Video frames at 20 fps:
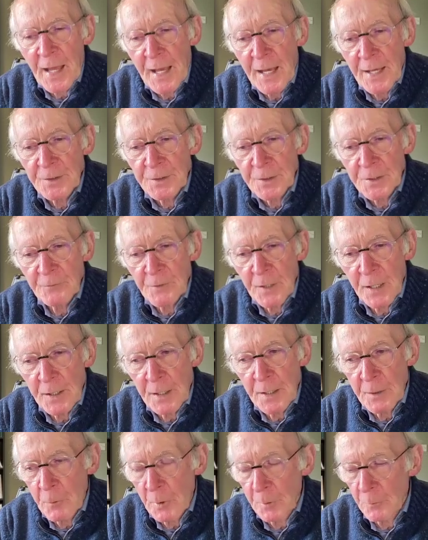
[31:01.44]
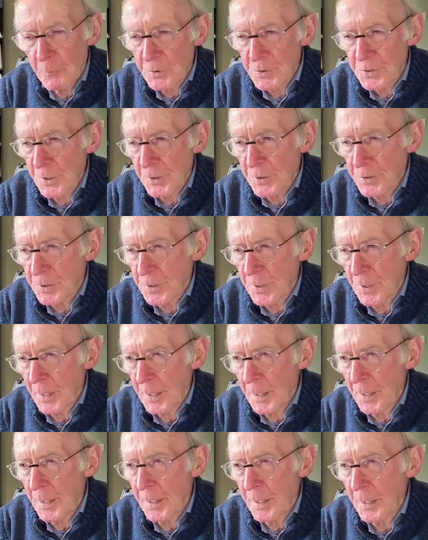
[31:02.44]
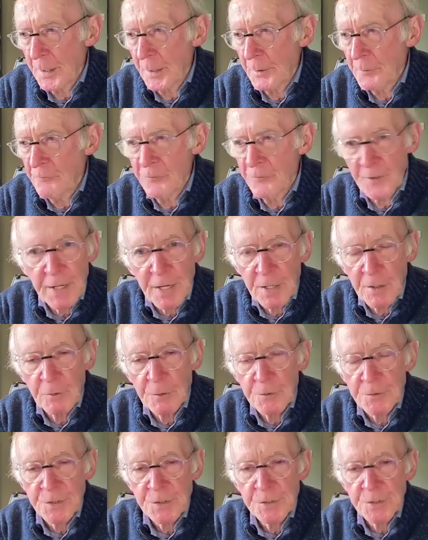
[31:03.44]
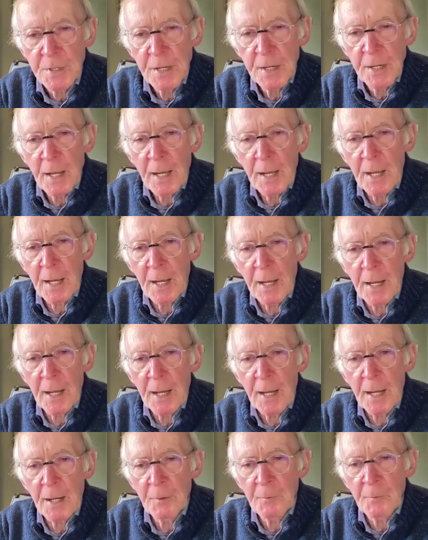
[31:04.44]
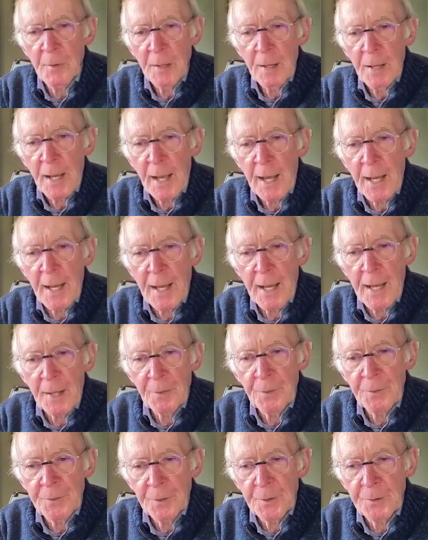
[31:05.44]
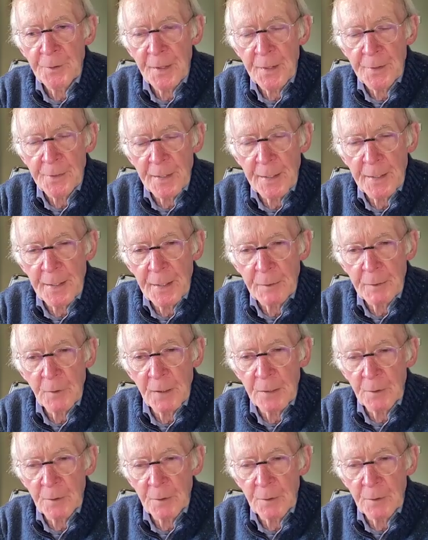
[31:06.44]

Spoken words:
had what was it? Videos. And then they had